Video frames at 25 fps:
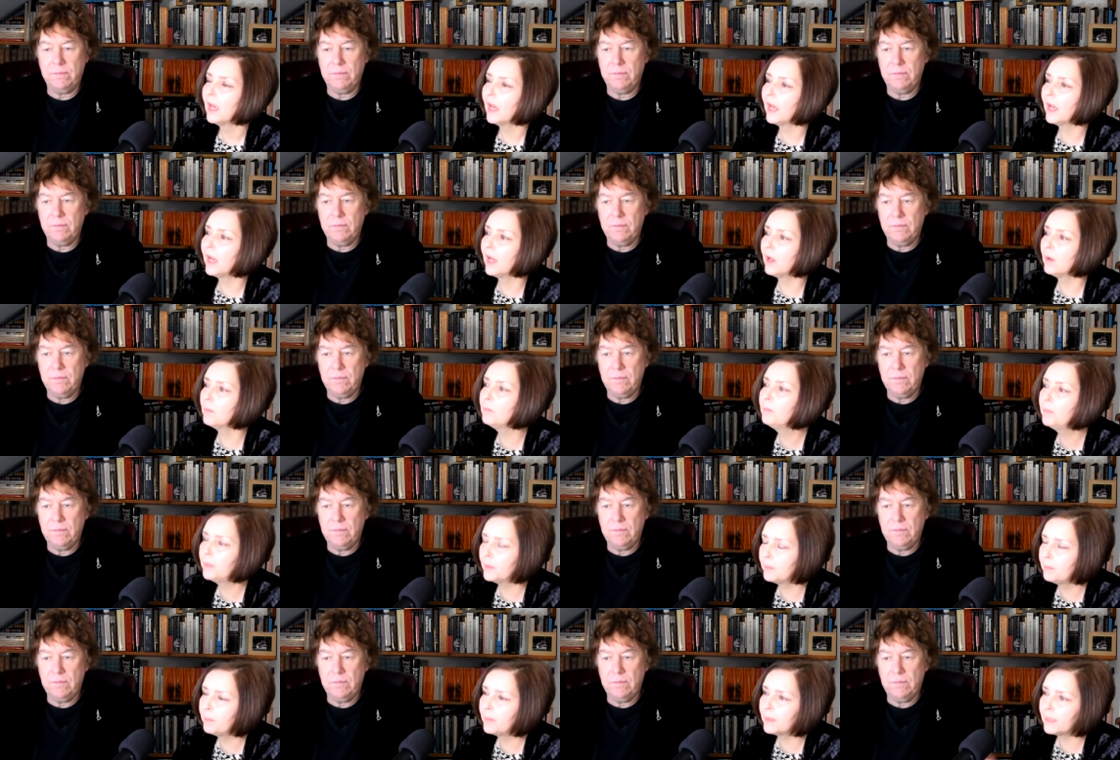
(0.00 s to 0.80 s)
Speaker 1: no. uh,
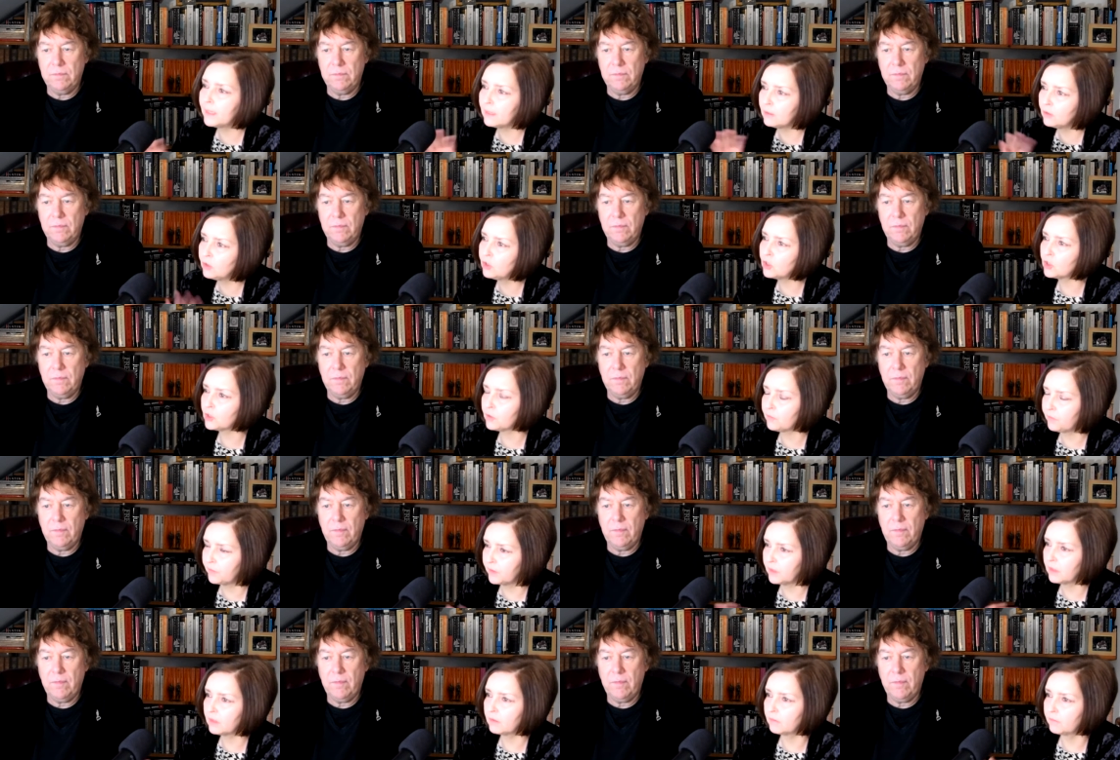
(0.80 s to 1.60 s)
but but
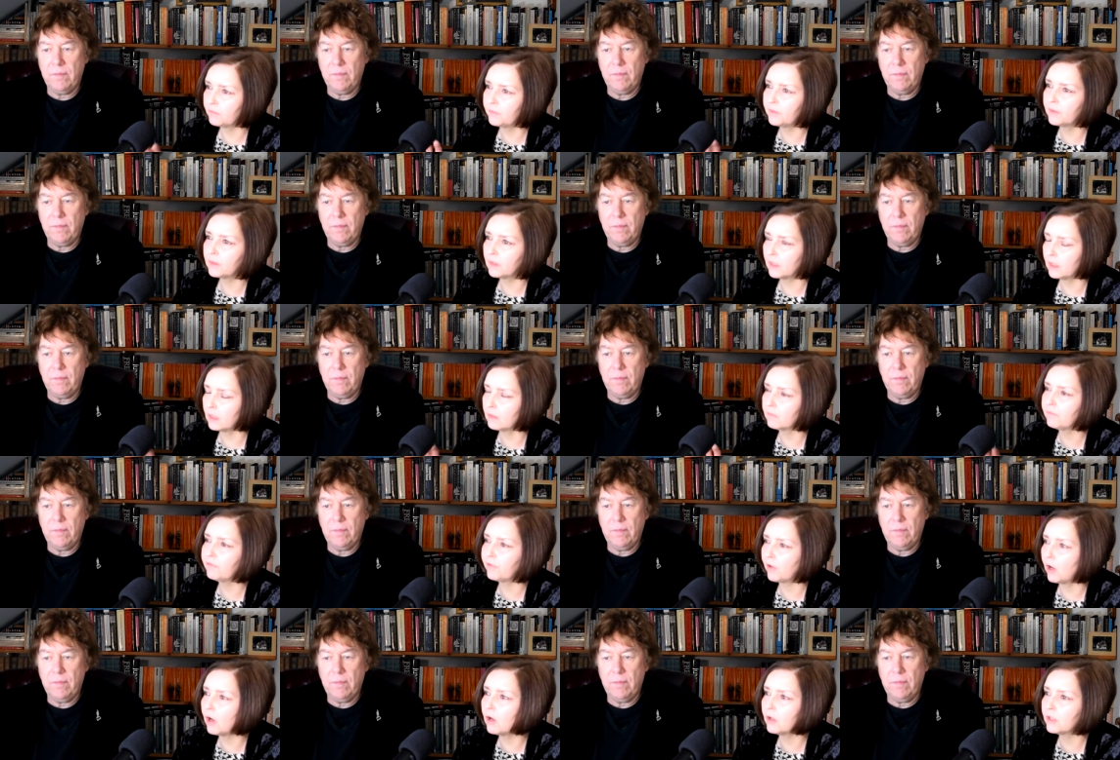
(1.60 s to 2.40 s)
just for for the
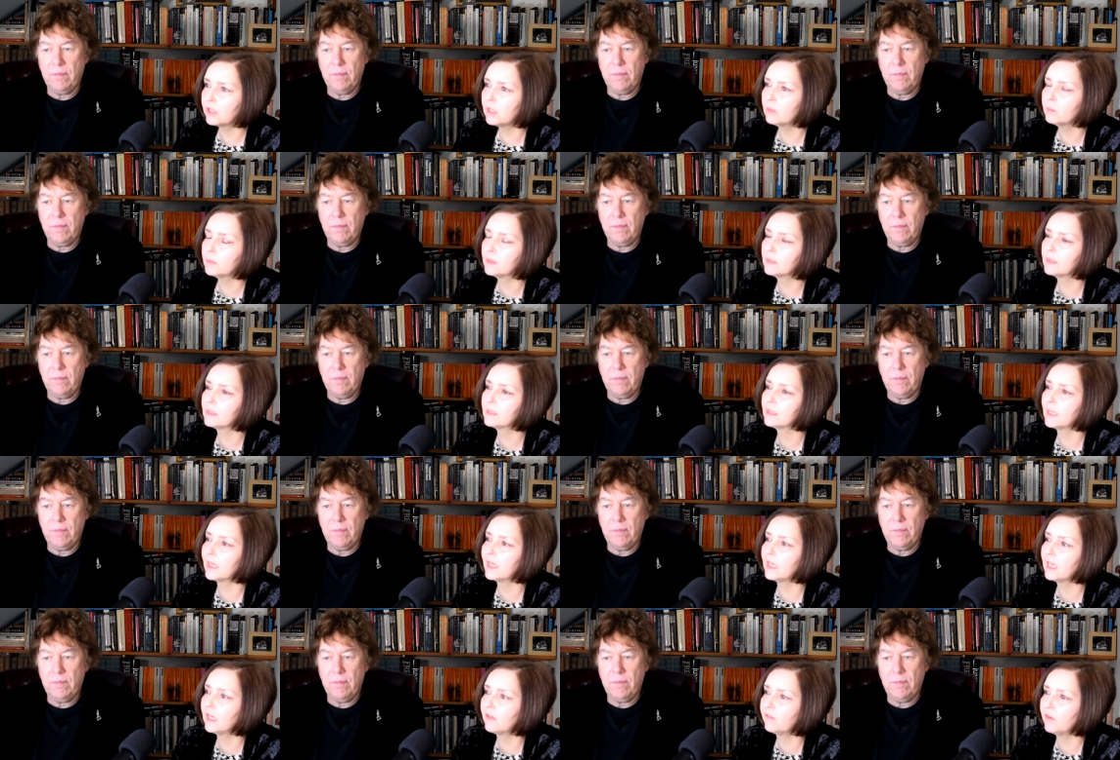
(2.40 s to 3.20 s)
for argument's
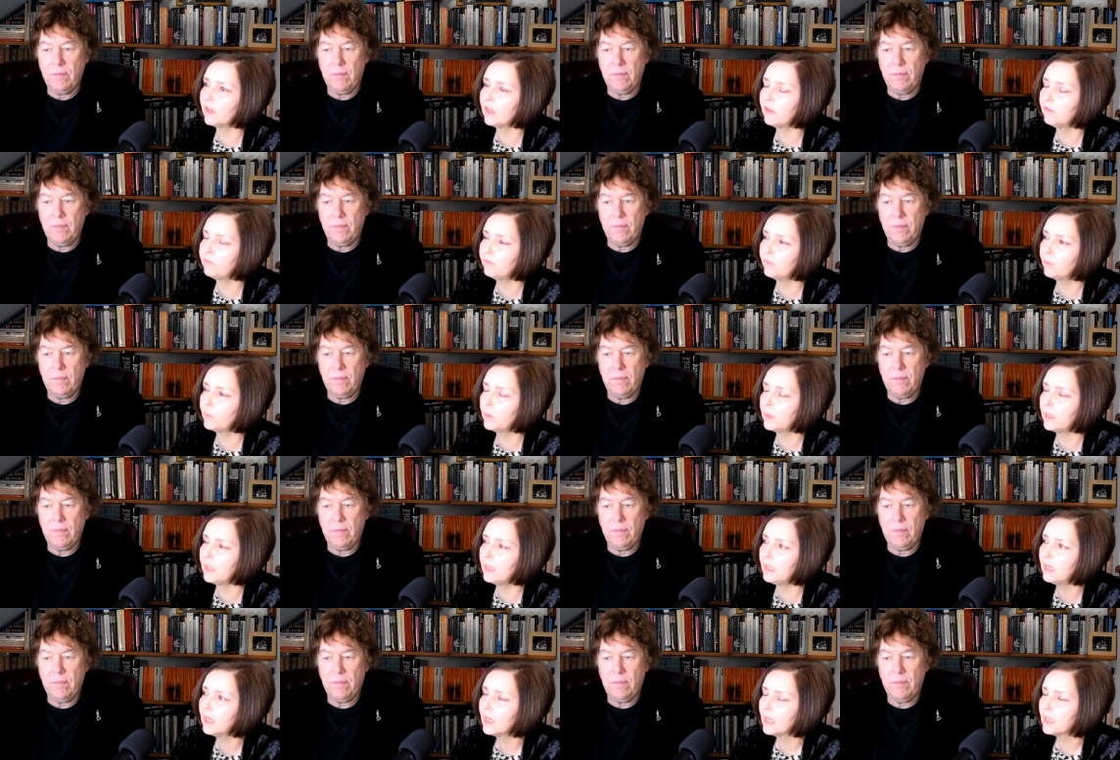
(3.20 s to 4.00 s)
sake, if
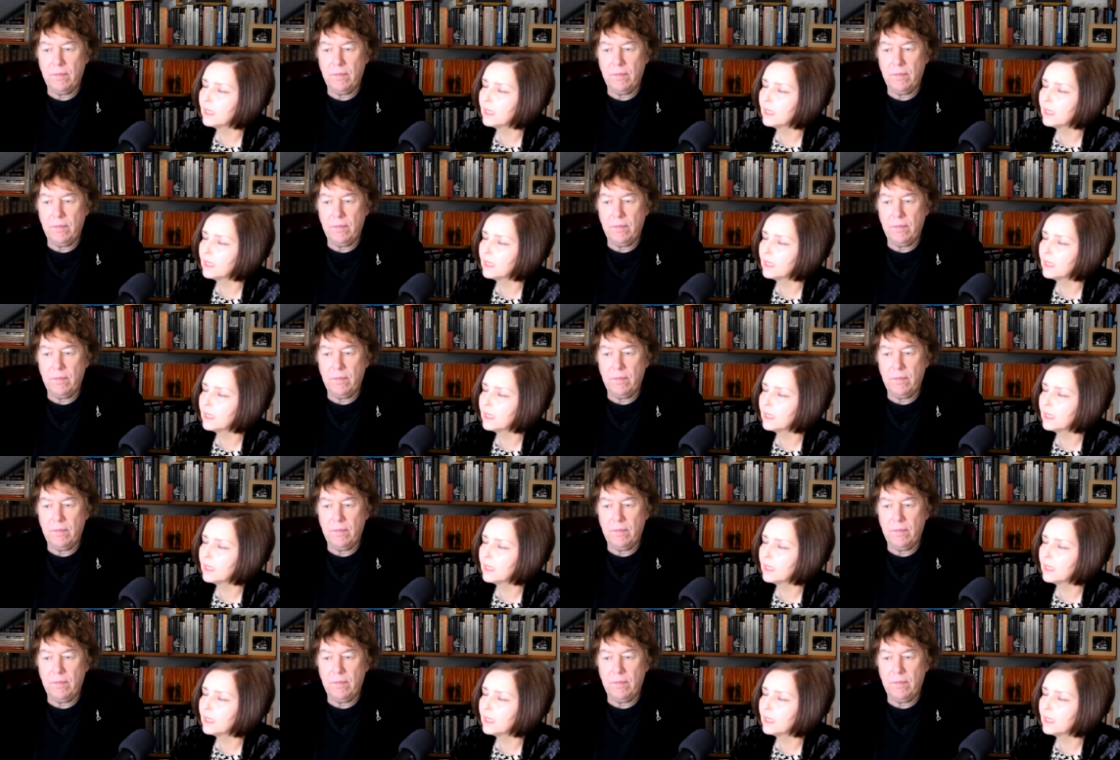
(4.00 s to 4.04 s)
we